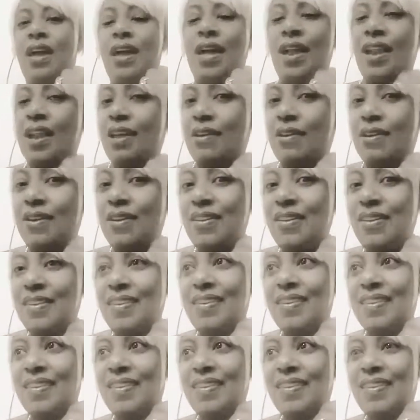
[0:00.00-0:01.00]

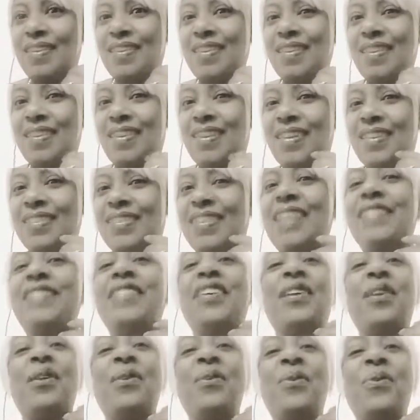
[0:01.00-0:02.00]
Hello?
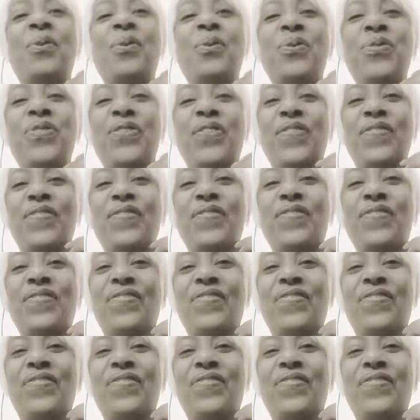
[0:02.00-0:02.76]
Santa Claus?